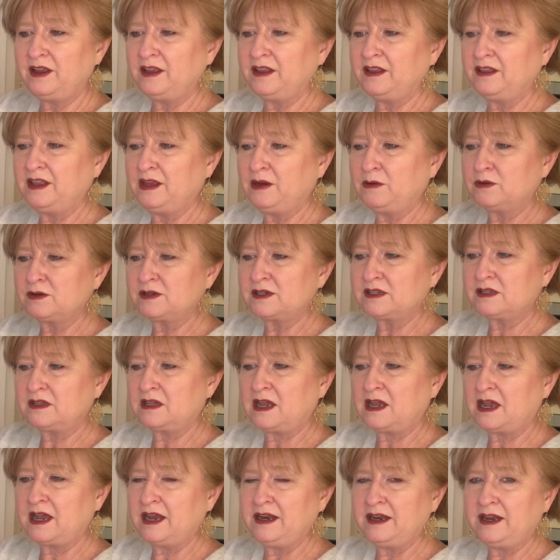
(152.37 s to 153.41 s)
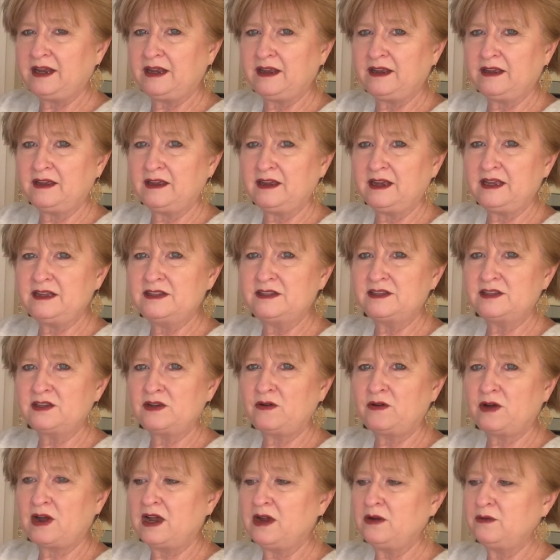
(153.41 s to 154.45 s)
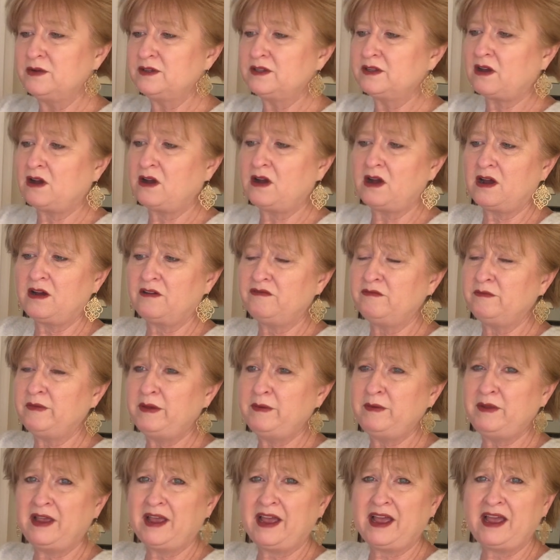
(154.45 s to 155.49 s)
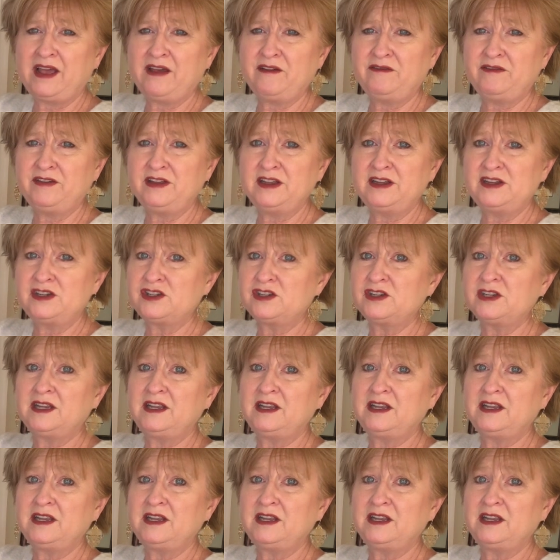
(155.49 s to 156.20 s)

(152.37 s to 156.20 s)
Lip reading: they were sliding, and so I was off maybe a ½ inch,